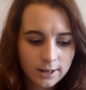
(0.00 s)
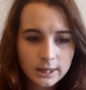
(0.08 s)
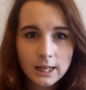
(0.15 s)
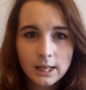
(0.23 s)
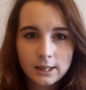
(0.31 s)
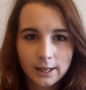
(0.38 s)
I
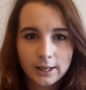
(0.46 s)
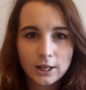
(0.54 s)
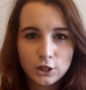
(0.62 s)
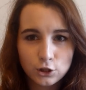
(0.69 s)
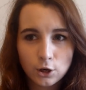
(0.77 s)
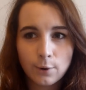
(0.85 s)
think like
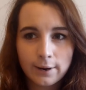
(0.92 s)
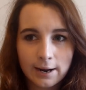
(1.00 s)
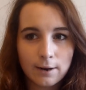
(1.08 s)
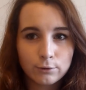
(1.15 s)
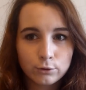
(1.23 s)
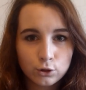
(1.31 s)
it's going
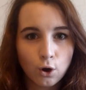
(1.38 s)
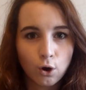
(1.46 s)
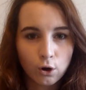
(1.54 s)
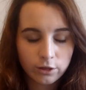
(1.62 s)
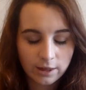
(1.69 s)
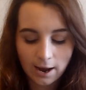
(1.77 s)
out of
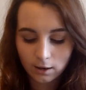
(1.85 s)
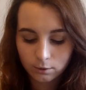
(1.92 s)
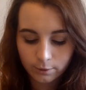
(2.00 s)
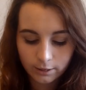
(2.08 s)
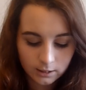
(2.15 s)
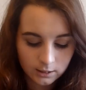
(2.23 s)
stock that
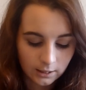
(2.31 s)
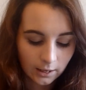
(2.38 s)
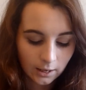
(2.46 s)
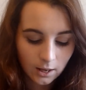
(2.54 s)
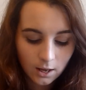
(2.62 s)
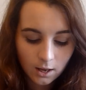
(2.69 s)
quickly.